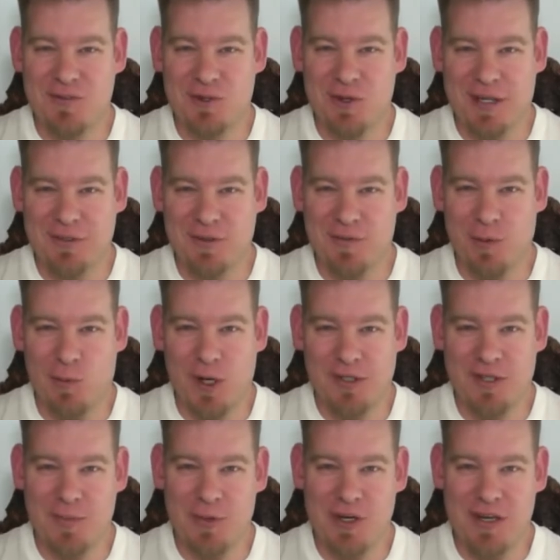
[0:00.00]
Director of the One
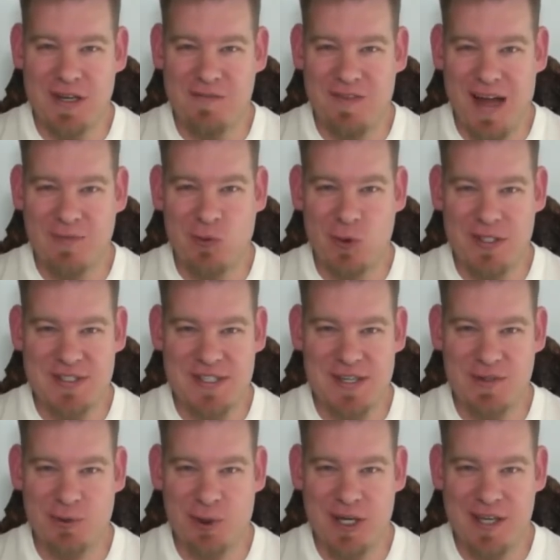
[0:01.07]
Community
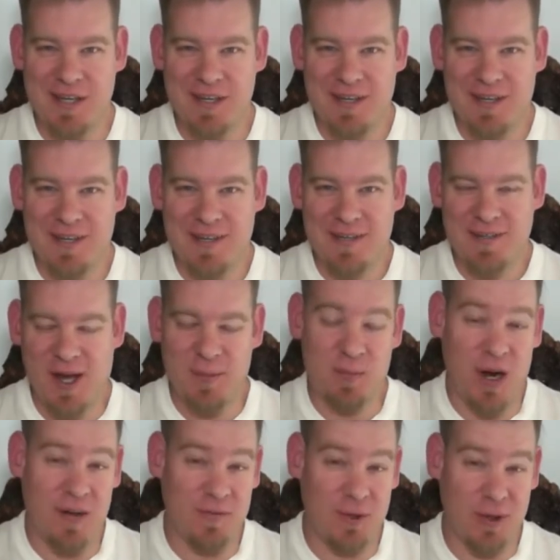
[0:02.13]
501c3
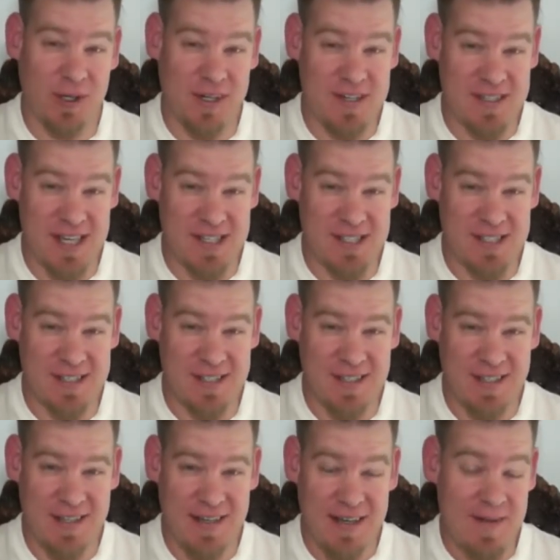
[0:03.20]
nonprofit organization.
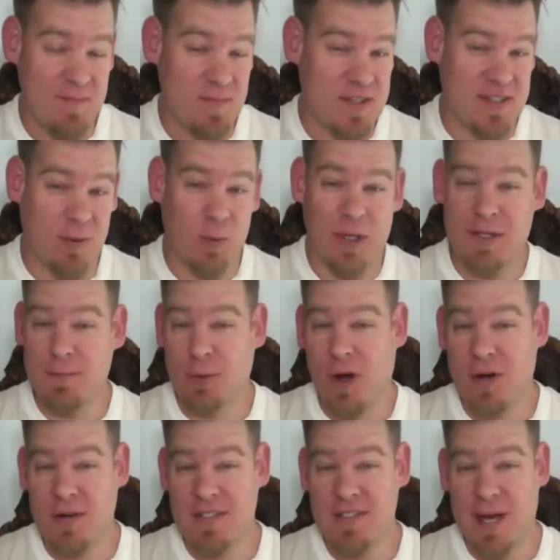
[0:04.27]
This is our weekly
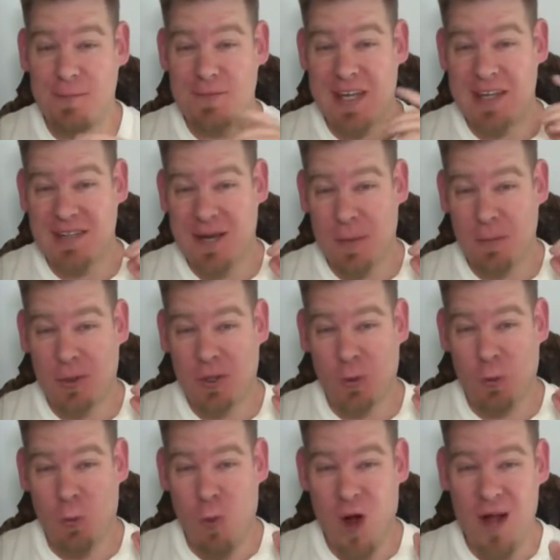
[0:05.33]
progress update number
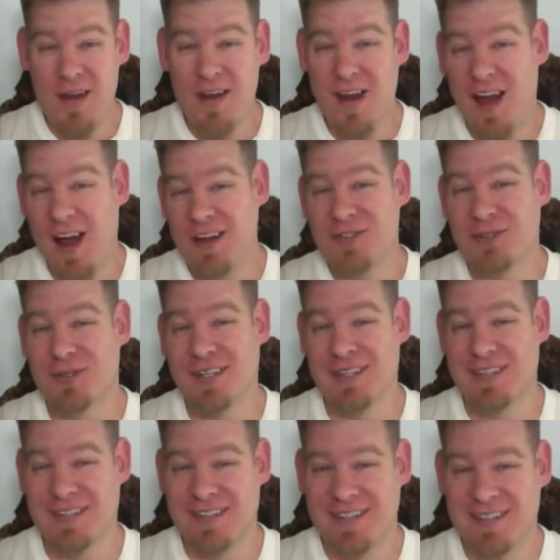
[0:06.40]
100,
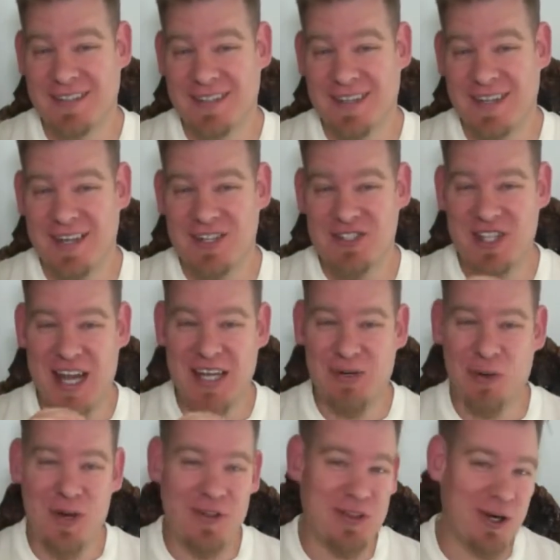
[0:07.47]

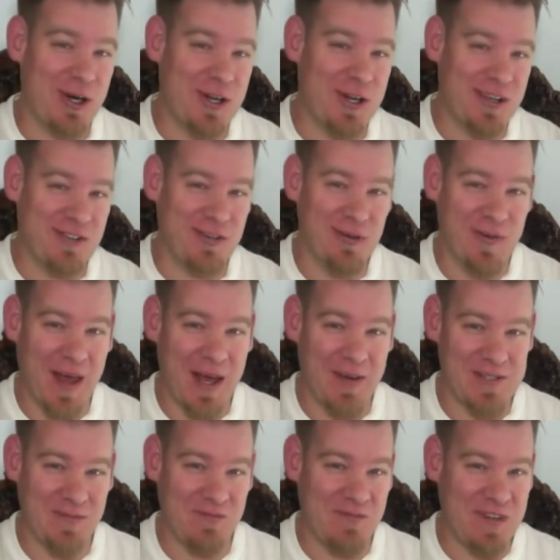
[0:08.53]
January 30th,
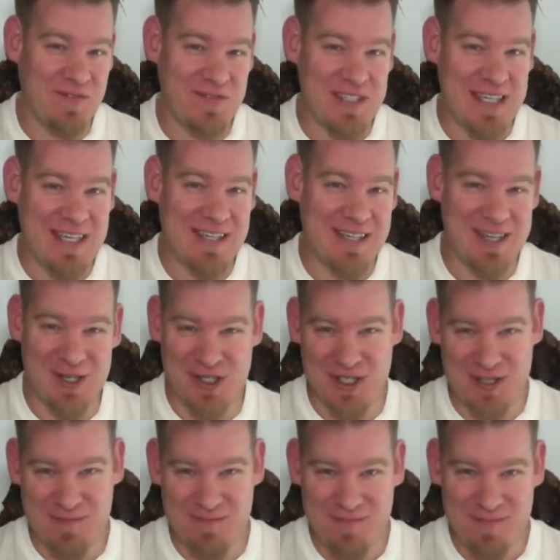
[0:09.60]
2015 edition.